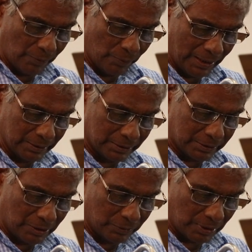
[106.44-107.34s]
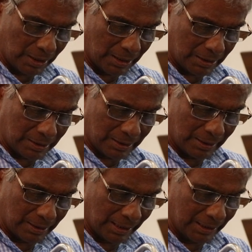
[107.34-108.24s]
And when the town clerk
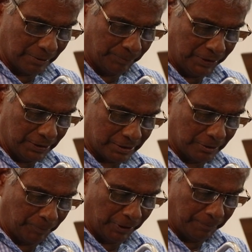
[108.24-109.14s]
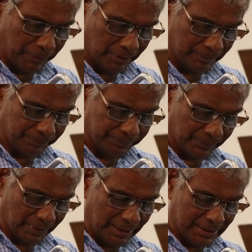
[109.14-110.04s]
had appeased the people,
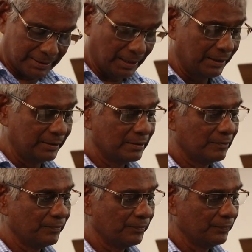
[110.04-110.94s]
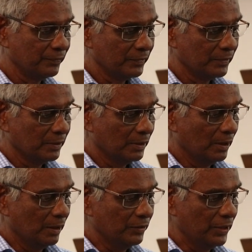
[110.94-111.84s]
he said,
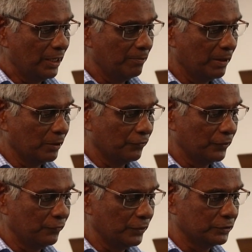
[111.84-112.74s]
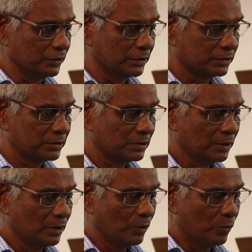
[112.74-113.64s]
"Ye men of Ephesus,
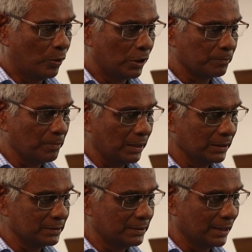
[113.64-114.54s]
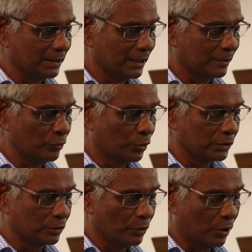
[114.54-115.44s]
what man is there that
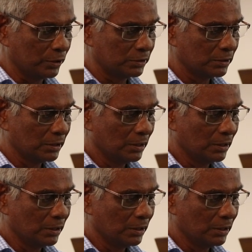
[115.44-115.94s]
knoweth not